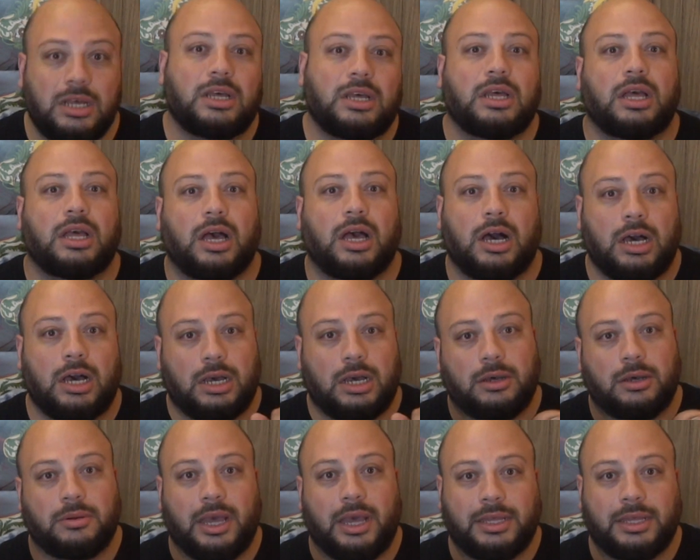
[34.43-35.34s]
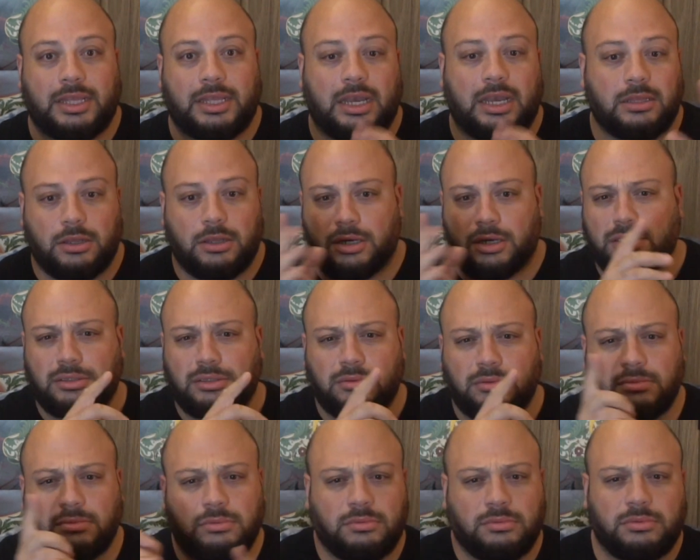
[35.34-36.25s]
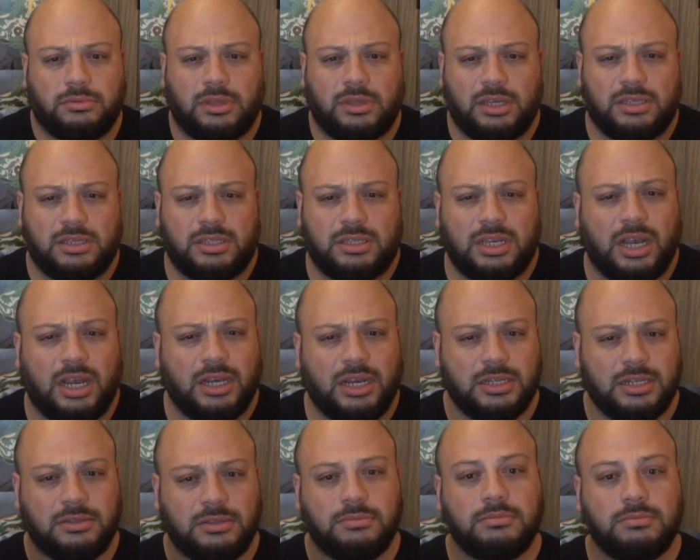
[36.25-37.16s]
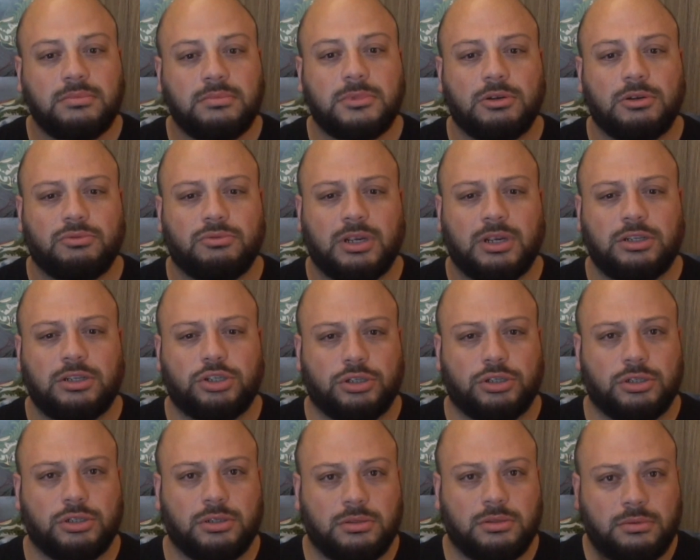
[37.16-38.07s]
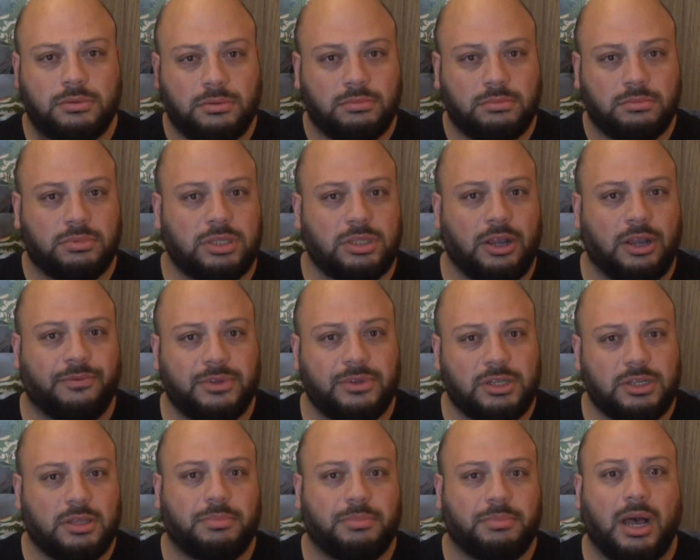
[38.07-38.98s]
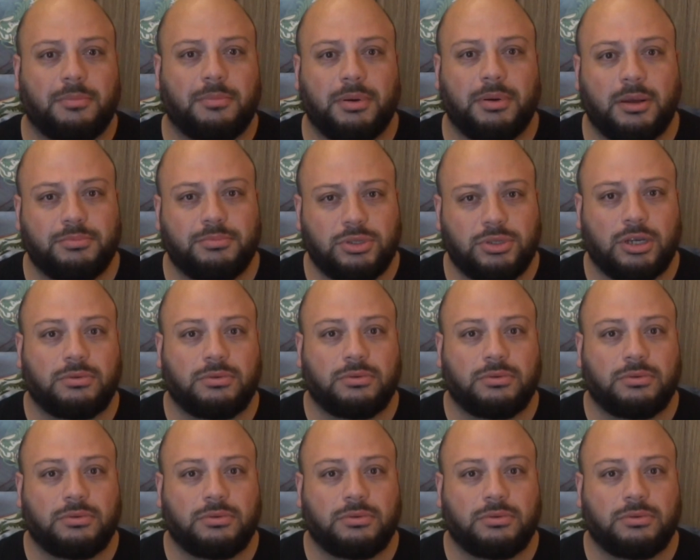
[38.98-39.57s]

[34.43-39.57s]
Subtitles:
and then on this side the Ranger stuff is gonna pop up. So